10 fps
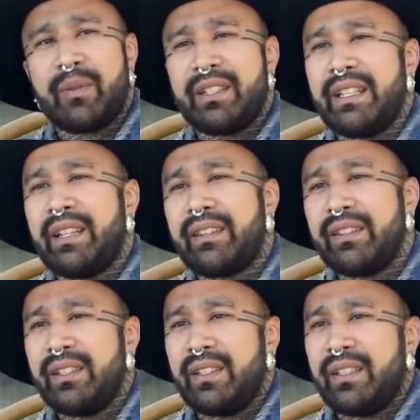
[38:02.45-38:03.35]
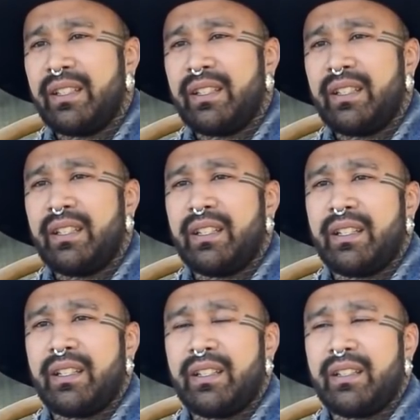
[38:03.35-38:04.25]
by death,
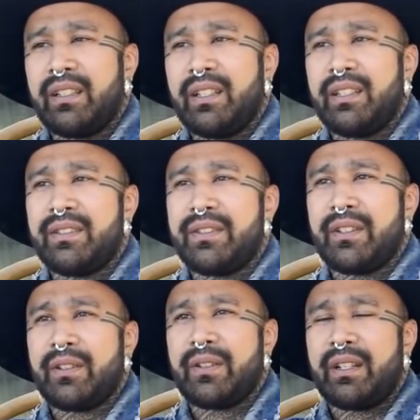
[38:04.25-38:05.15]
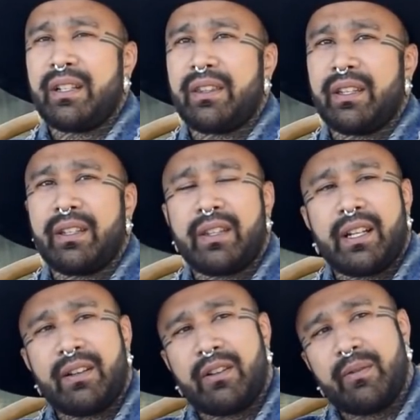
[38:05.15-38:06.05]
and so I think that
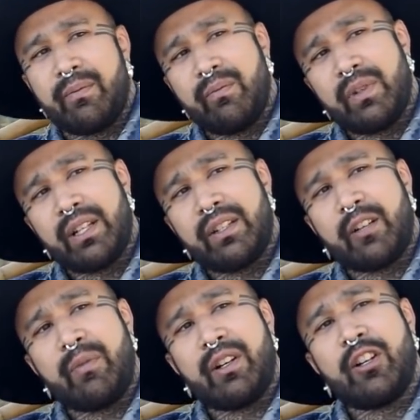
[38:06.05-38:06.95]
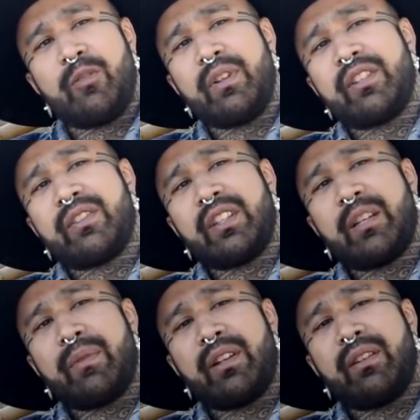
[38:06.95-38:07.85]
when I talk about home, I just think
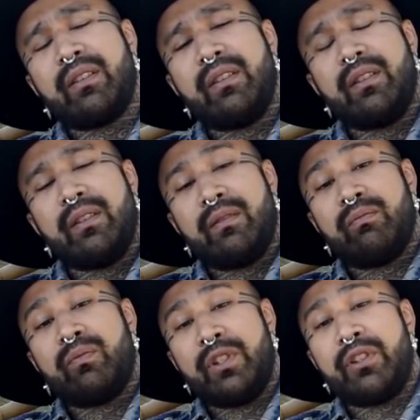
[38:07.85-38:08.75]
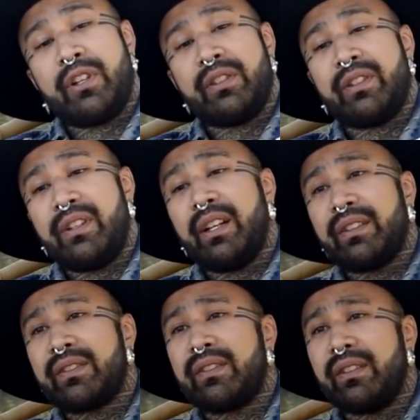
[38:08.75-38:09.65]
about returning to
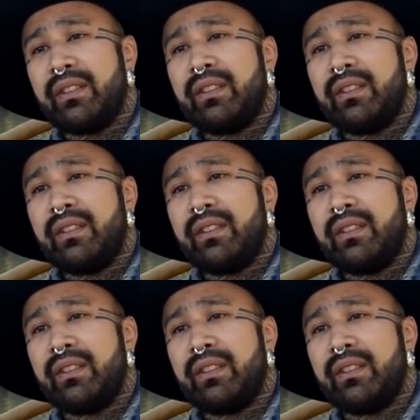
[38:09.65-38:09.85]
dust.